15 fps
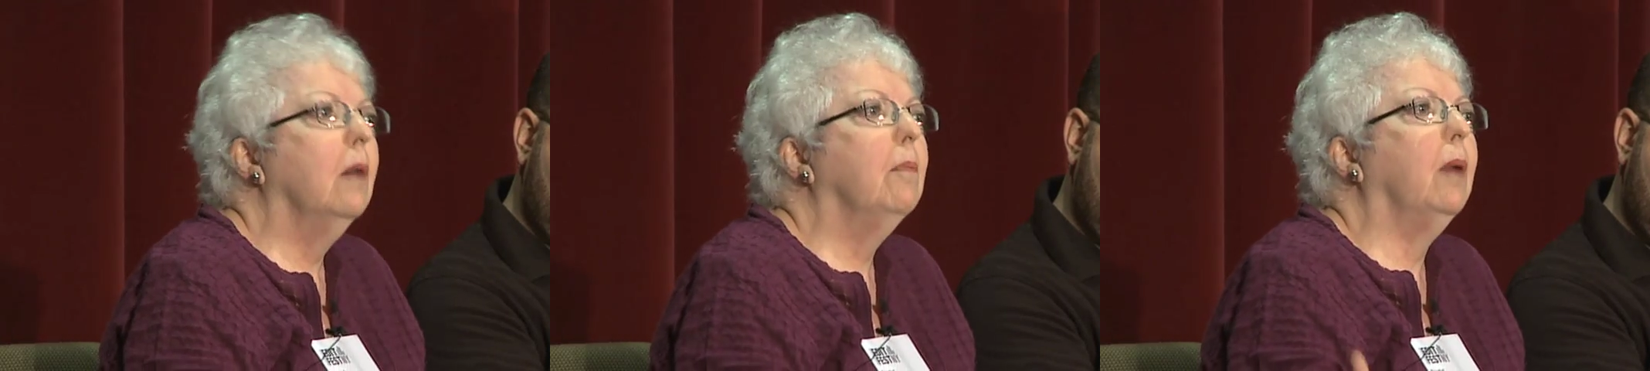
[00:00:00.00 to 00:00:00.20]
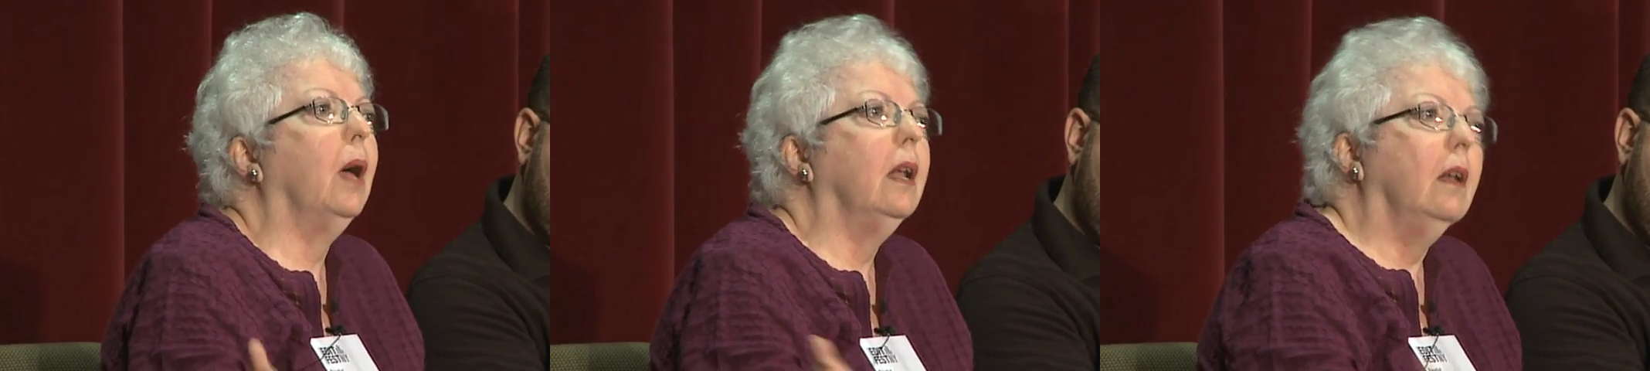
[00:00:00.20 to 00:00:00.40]

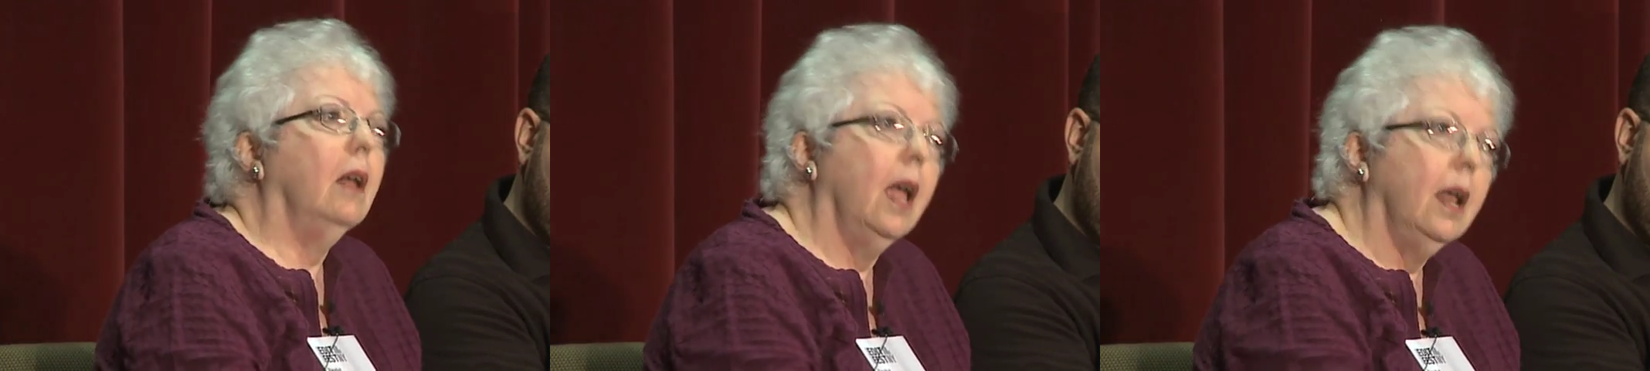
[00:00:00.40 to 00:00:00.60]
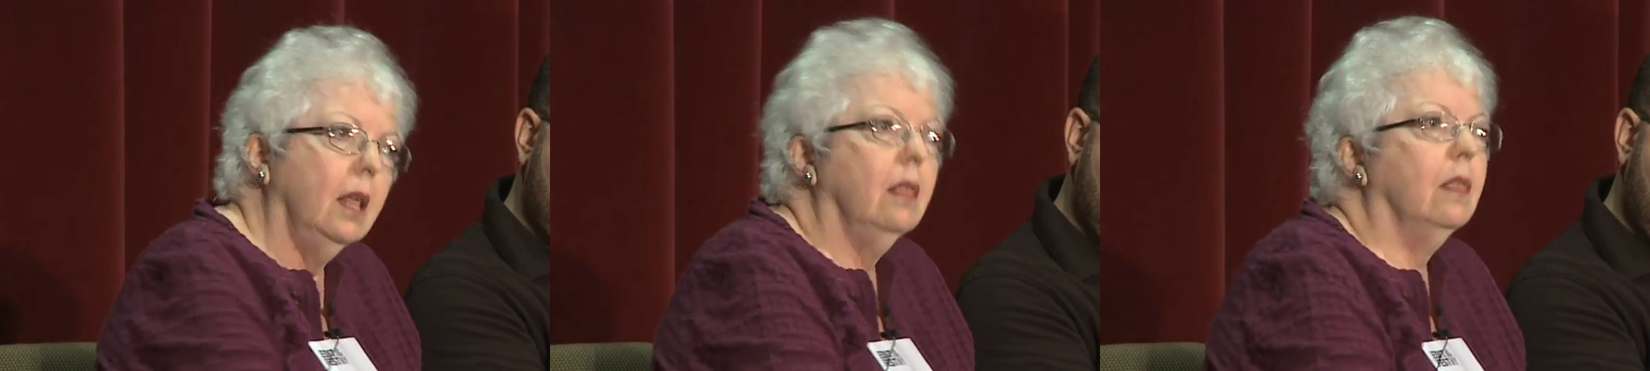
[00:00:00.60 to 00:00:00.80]
but
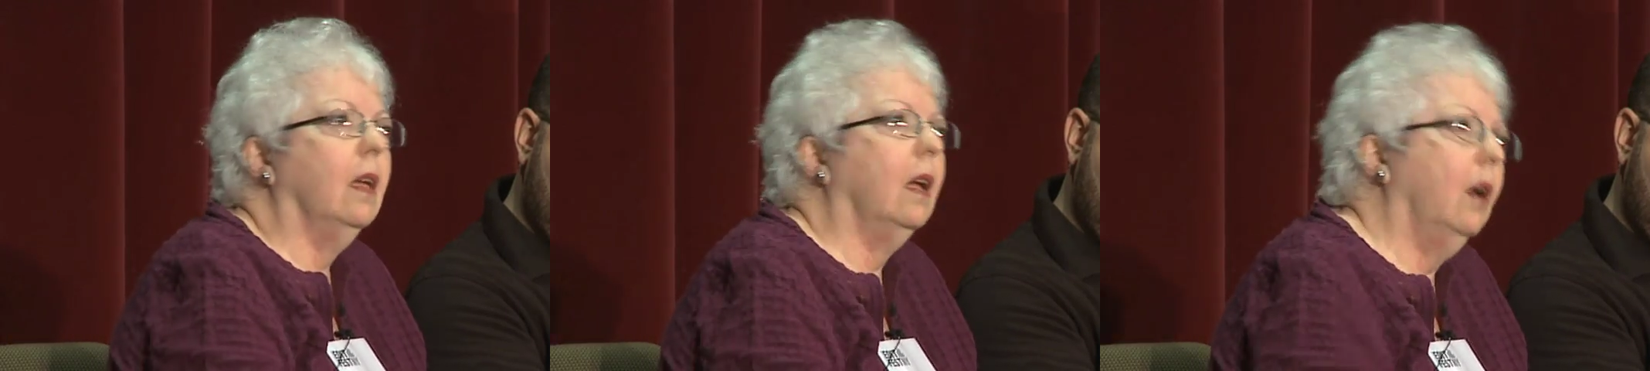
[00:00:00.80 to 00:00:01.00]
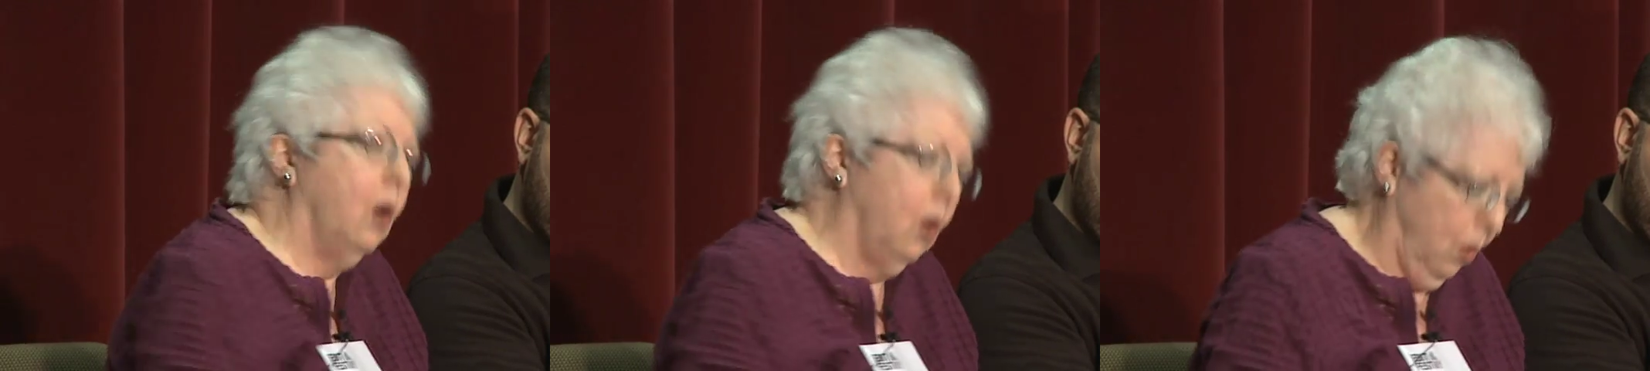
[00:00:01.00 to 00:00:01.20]

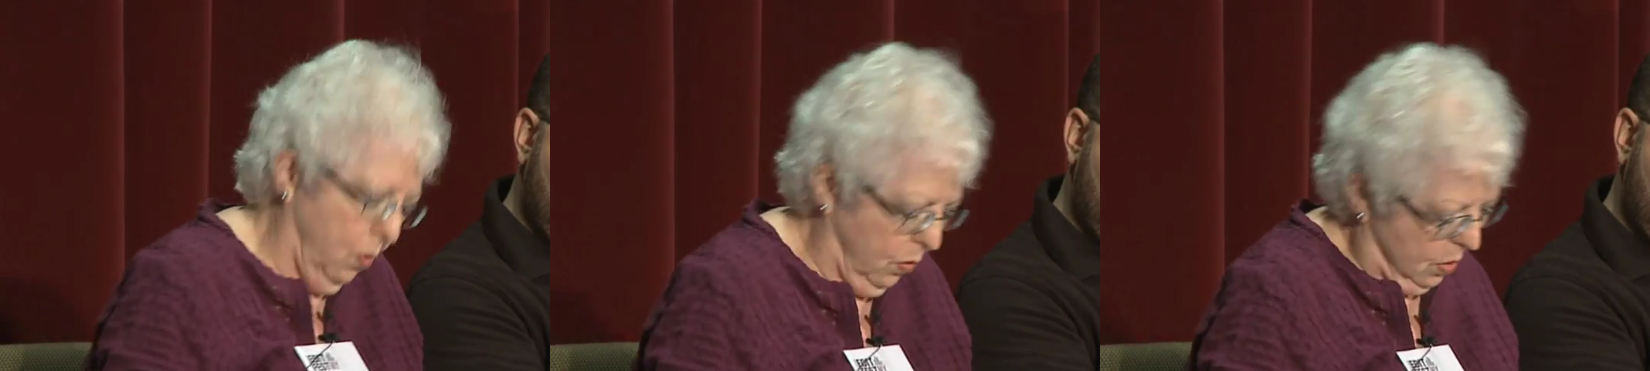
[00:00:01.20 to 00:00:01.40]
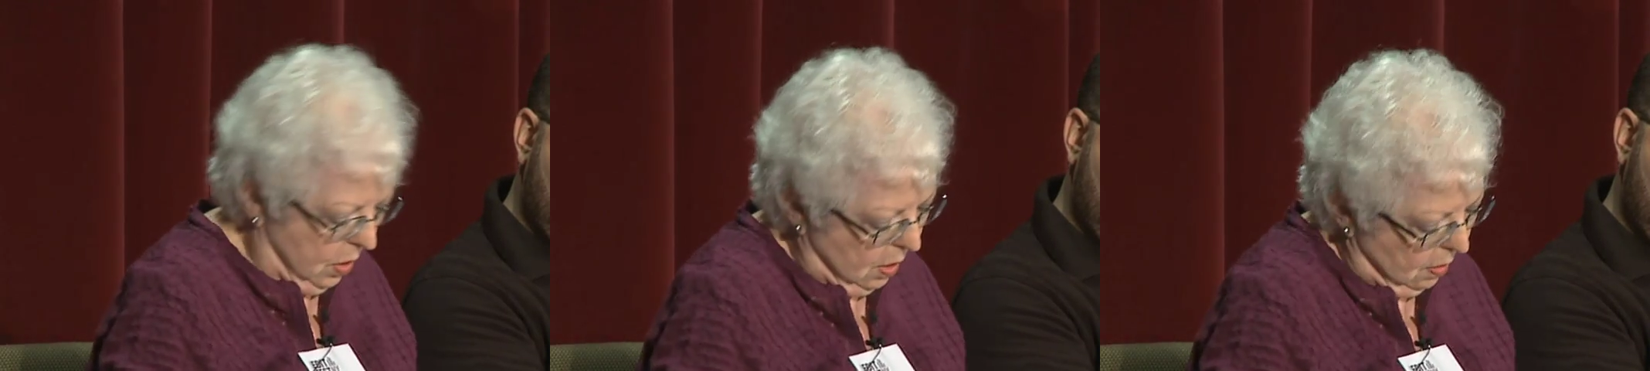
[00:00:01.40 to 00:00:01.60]
anything goes